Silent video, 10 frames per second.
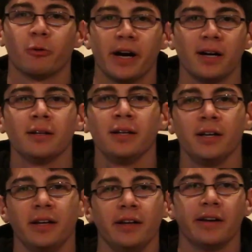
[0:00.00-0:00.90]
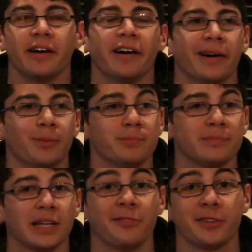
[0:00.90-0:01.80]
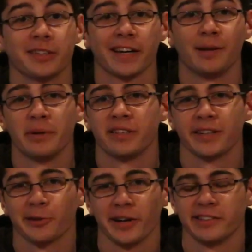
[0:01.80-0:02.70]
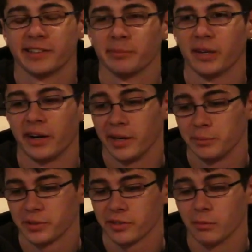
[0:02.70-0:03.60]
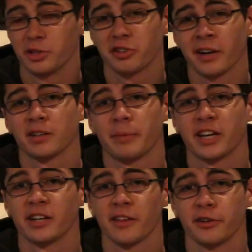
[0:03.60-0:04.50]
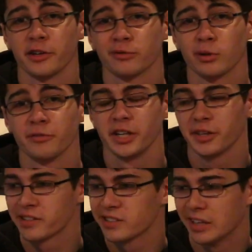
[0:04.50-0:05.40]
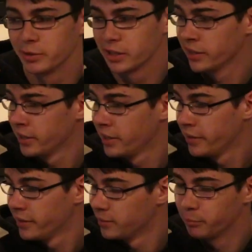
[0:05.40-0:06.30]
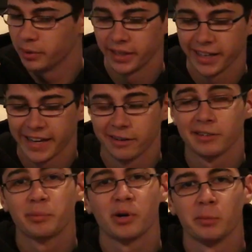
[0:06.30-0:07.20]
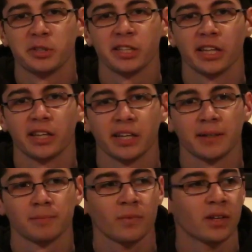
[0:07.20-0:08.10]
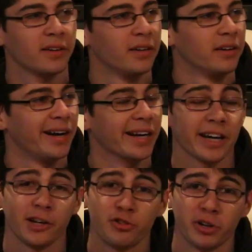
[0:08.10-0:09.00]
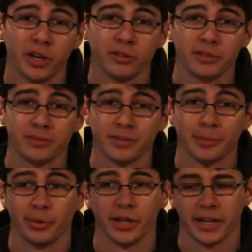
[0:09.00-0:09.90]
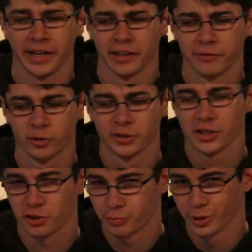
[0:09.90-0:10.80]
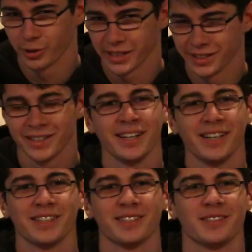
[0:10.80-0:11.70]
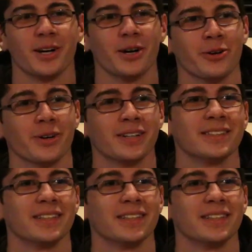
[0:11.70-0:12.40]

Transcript: a while. Life gets kind of busy and crazy sometimes. I'll be trying to make another Nerf War video this summer, but I can't really promise anything. I got a drone, but I unfortunately just broke it, so